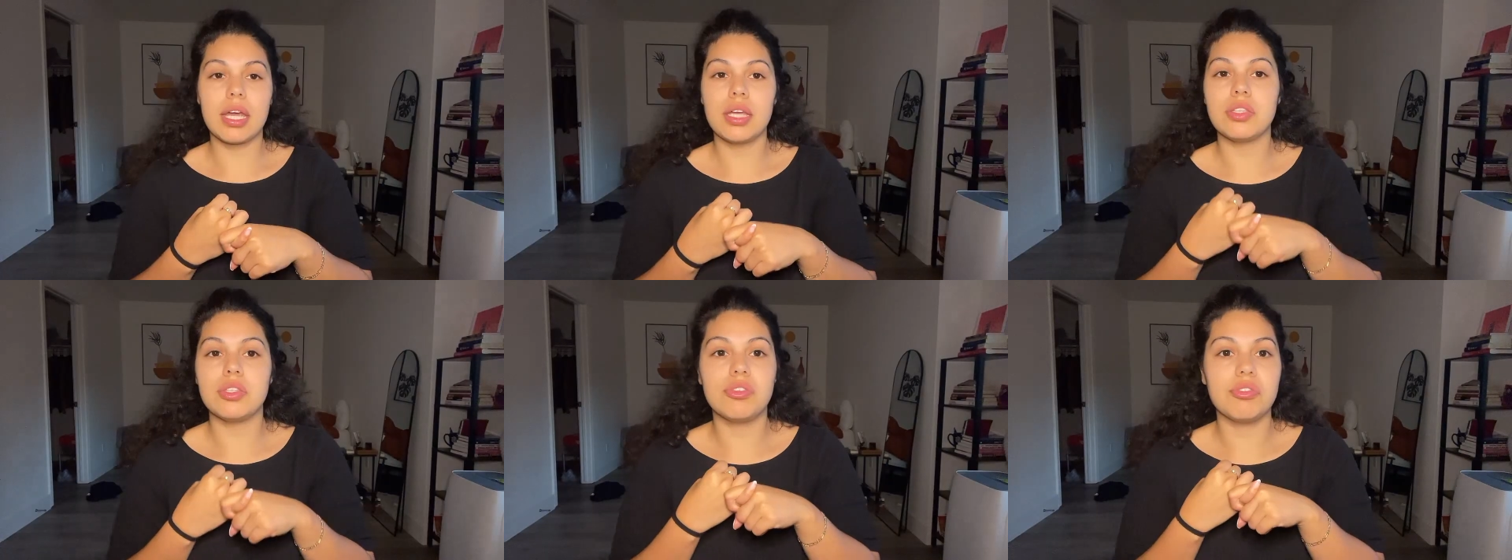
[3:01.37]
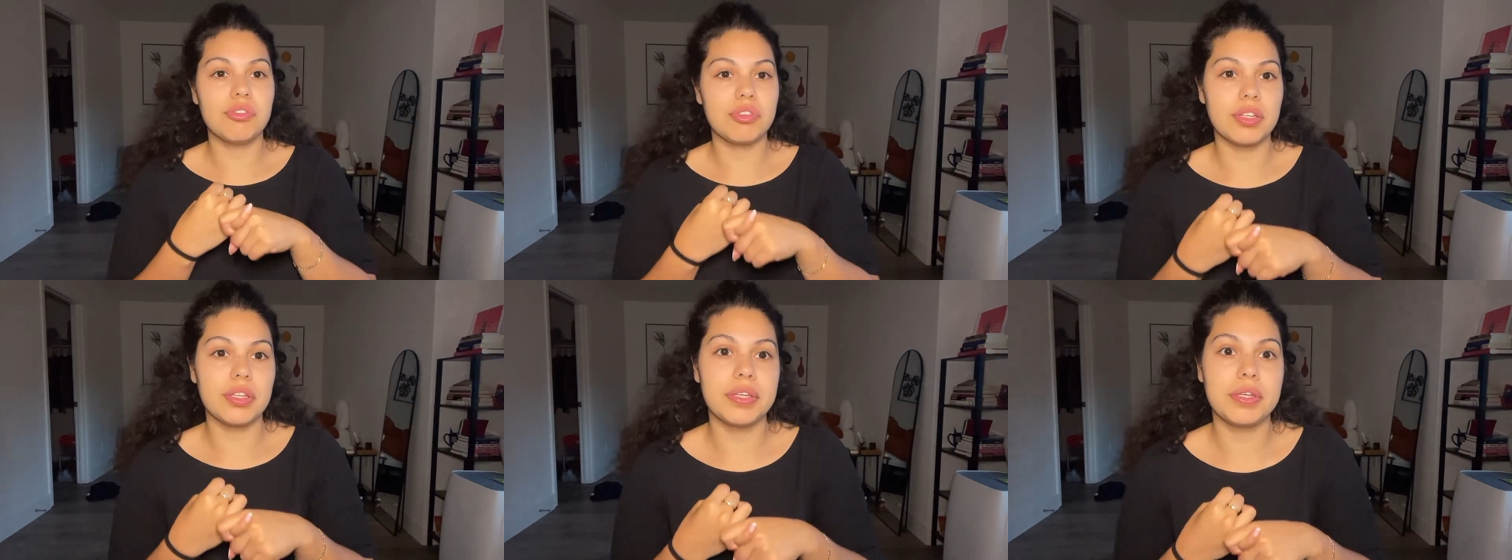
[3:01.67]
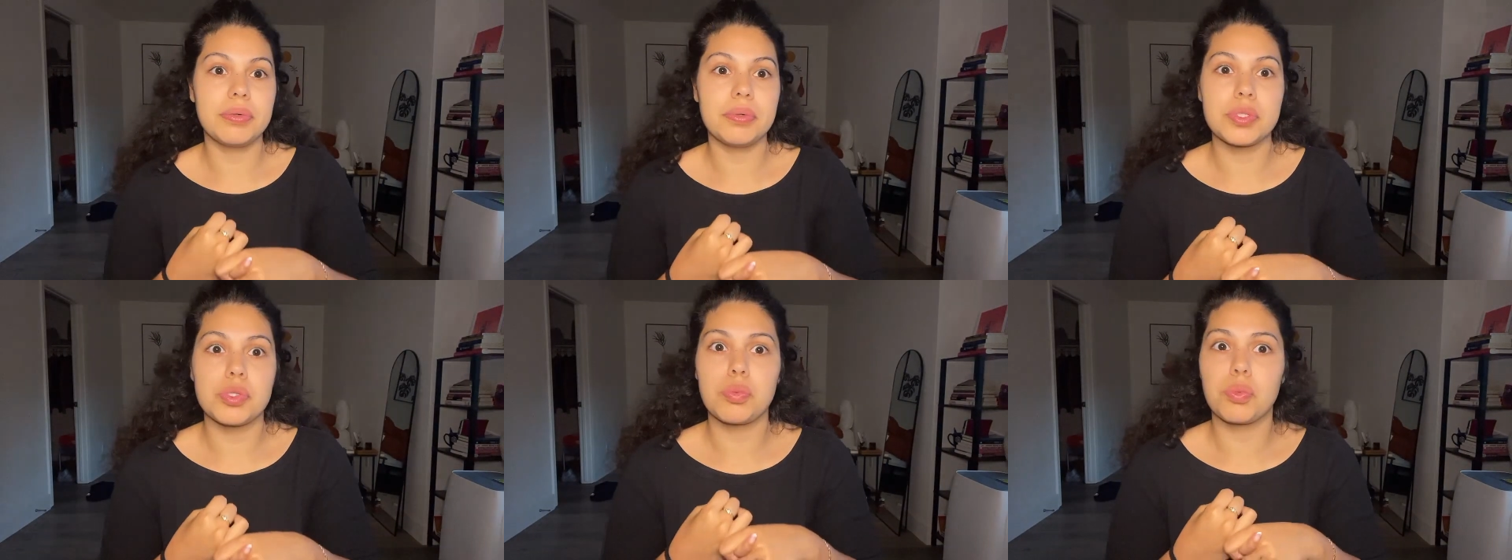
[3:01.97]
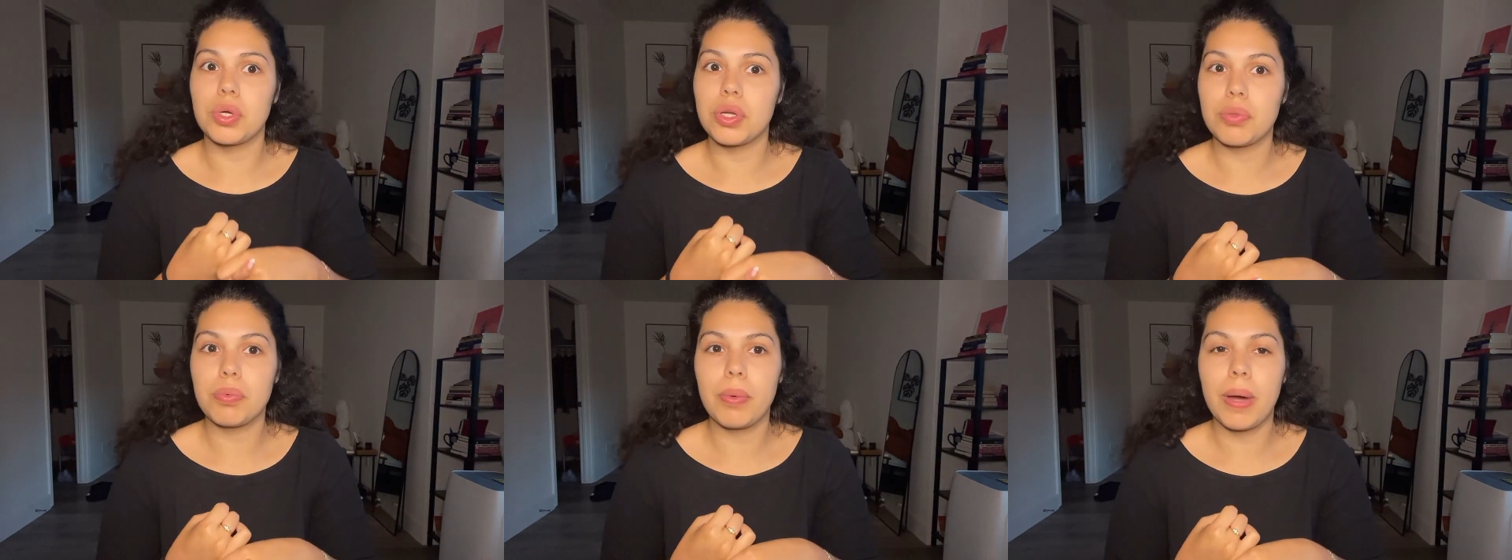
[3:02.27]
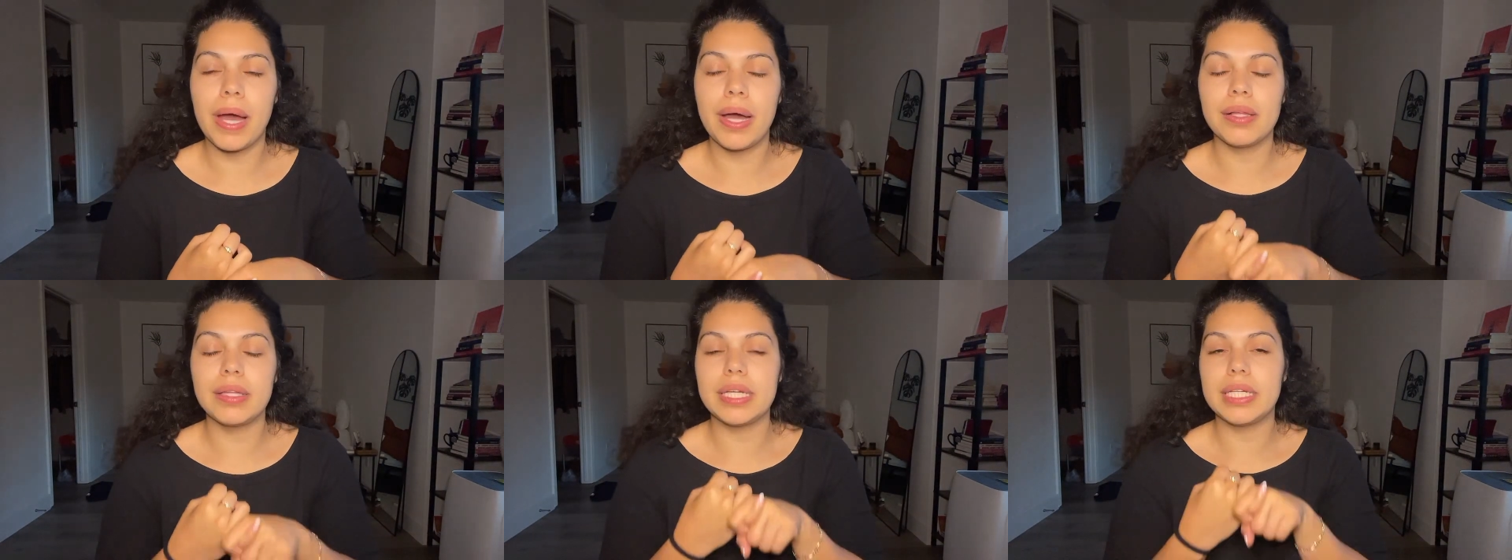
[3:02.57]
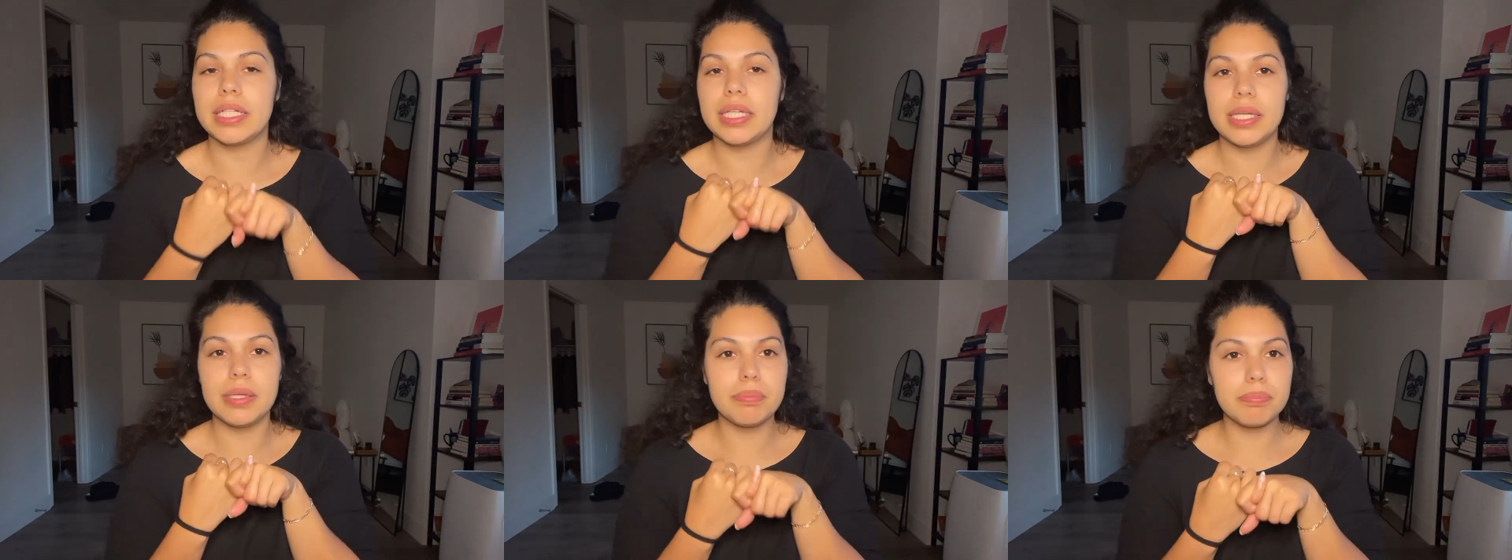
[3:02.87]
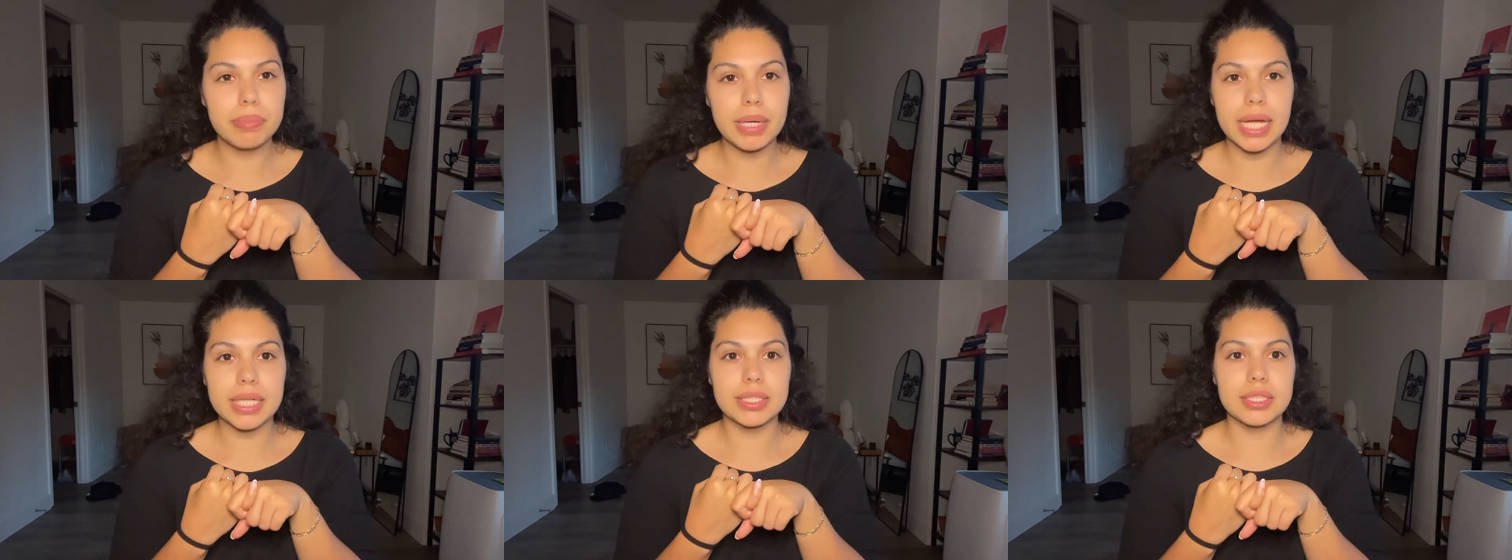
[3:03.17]
and you feel it was worthwhile and
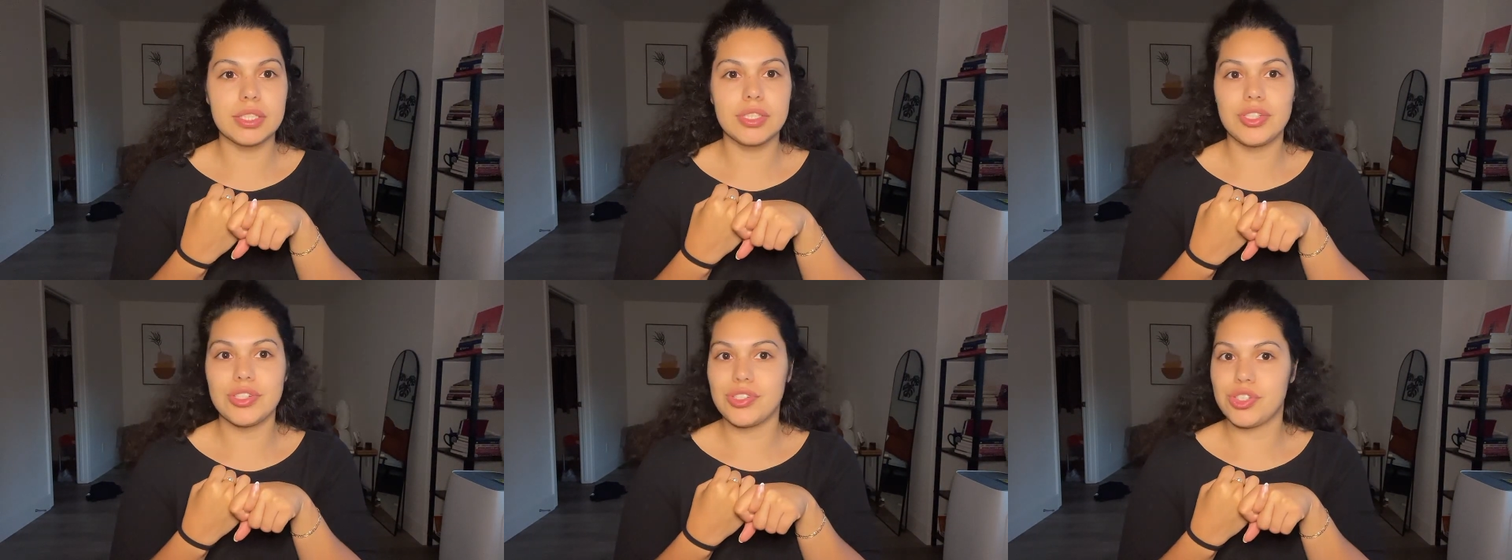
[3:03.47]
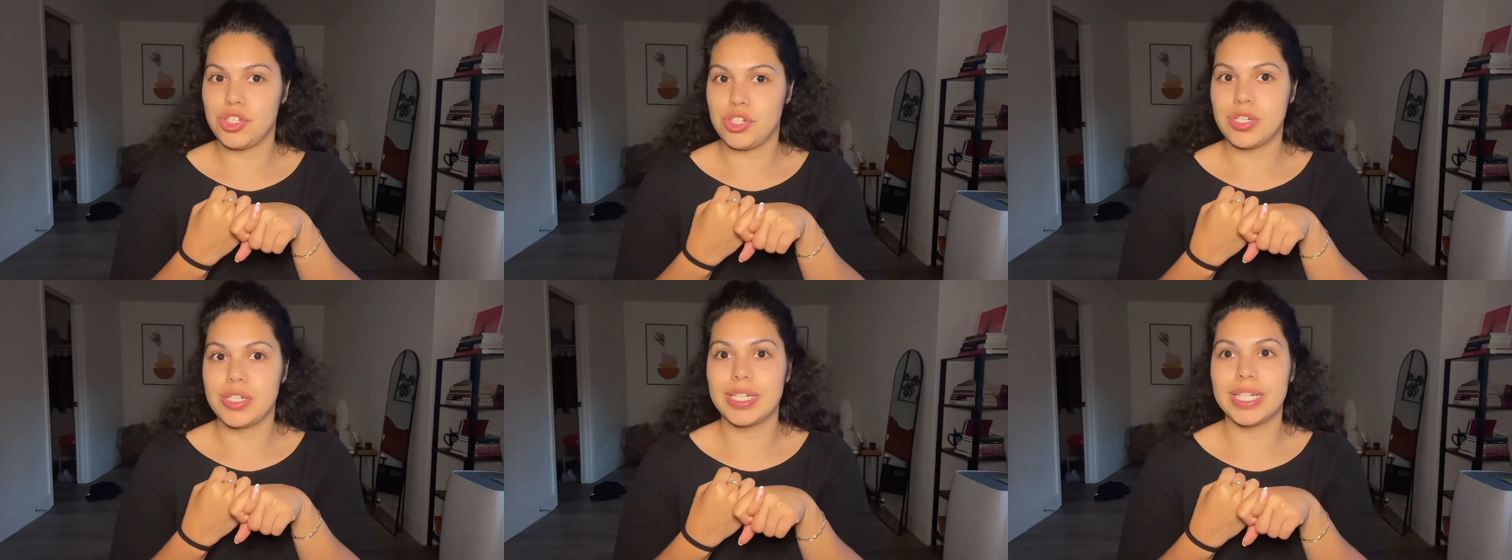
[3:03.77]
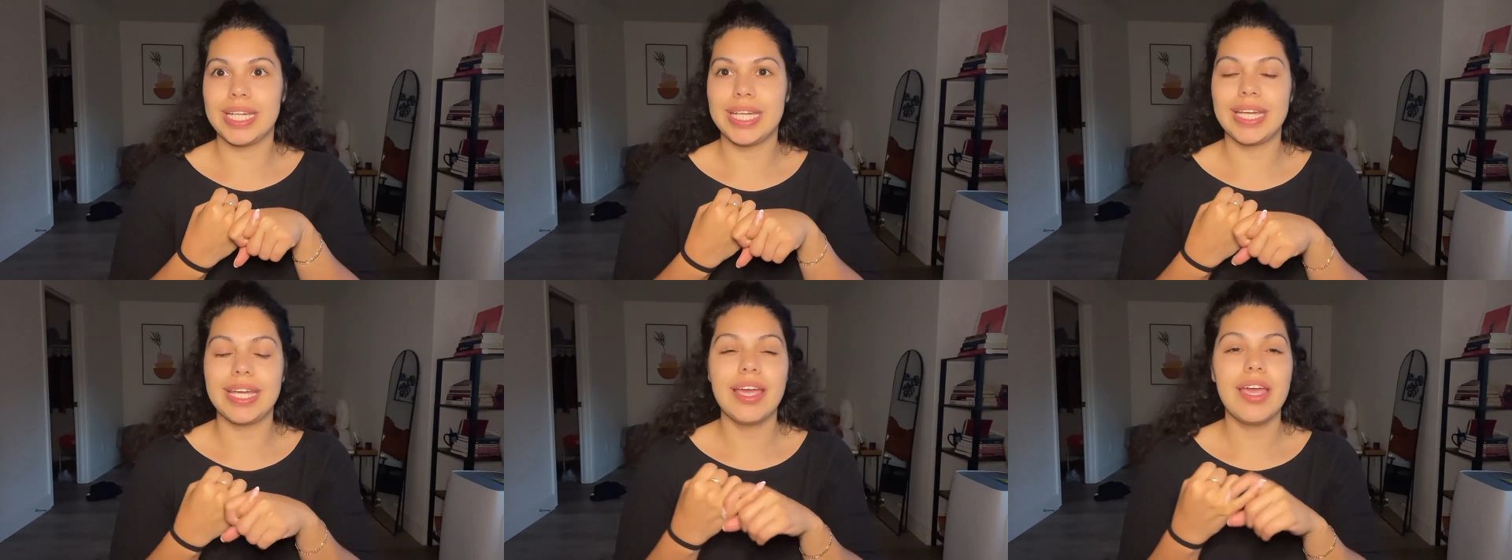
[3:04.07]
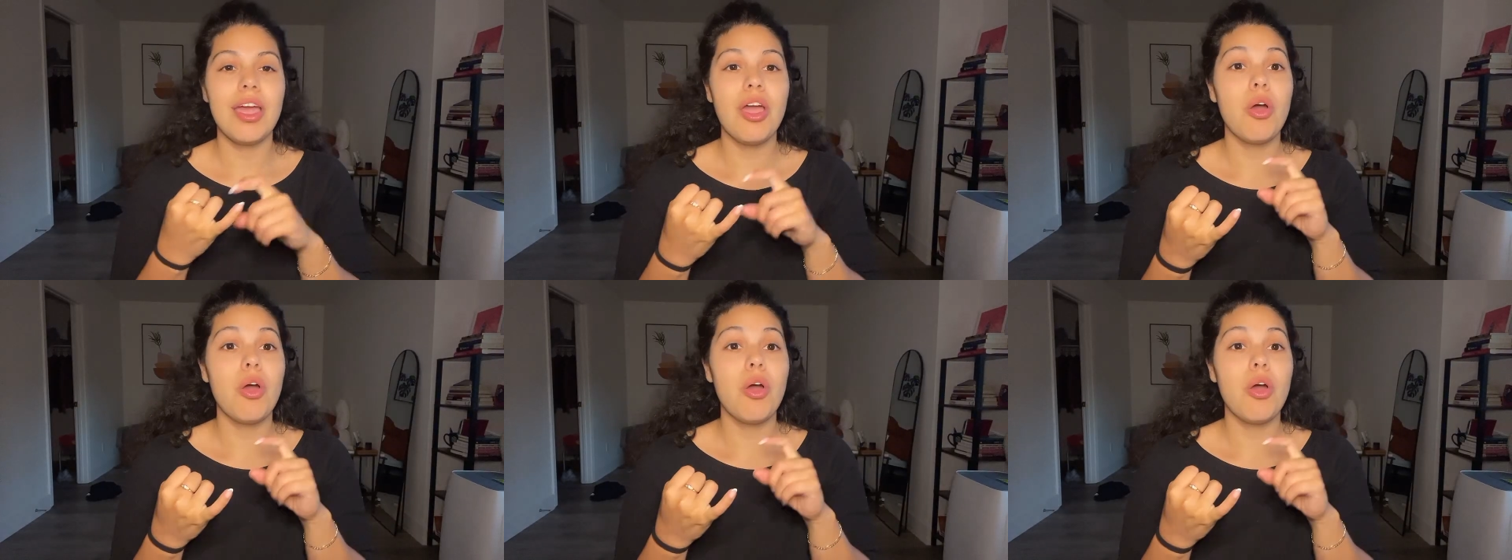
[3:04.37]
impacted your journey,